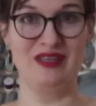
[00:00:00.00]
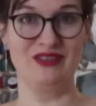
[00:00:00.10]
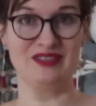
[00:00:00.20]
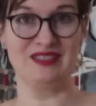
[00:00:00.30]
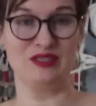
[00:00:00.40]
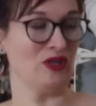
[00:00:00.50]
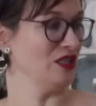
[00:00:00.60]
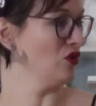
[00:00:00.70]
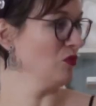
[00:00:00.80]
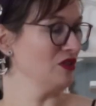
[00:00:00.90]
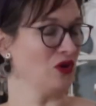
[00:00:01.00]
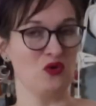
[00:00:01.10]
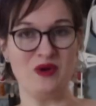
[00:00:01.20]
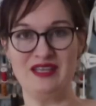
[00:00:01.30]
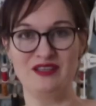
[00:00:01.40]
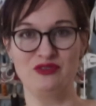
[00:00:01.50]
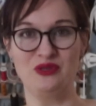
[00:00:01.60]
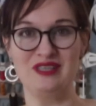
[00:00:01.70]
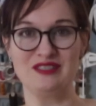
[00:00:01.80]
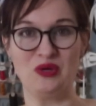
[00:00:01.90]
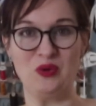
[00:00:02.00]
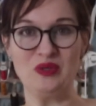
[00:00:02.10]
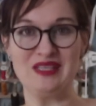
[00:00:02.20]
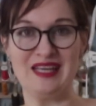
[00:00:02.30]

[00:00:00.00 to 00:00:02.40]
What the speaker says: because the dress form is already a few years old